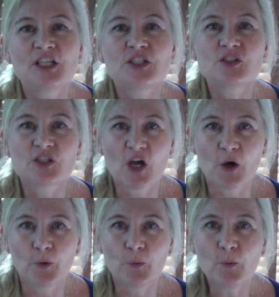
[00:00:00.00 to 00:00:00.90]

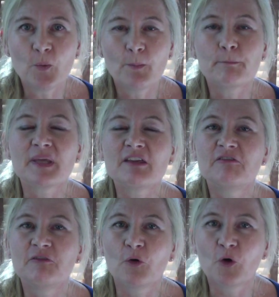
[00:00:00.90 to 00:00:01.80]
So
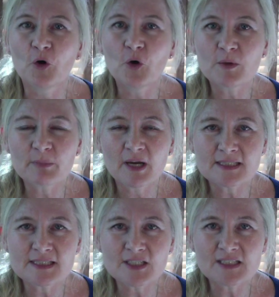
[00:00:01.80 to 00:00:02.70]
before we
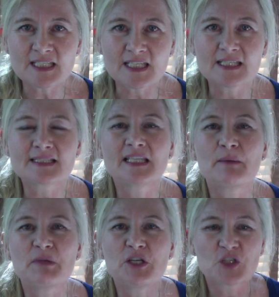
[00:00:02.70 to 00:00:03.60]
practice our D's, let
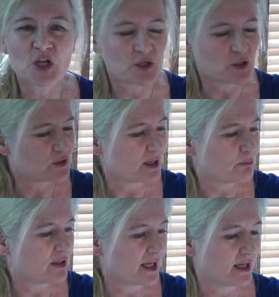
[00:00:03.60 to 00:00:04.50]
me show you
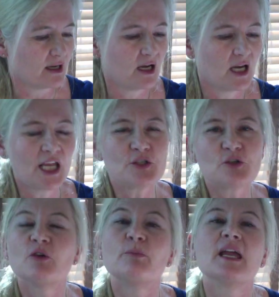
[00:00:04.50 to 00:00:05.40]
something. I
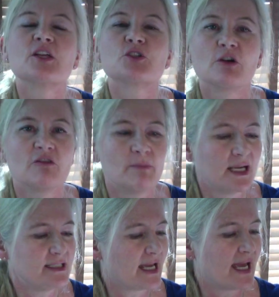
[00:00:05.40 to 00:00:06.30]
drew a picture of my
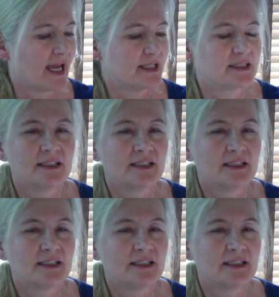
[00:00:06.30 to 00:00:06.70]
dad.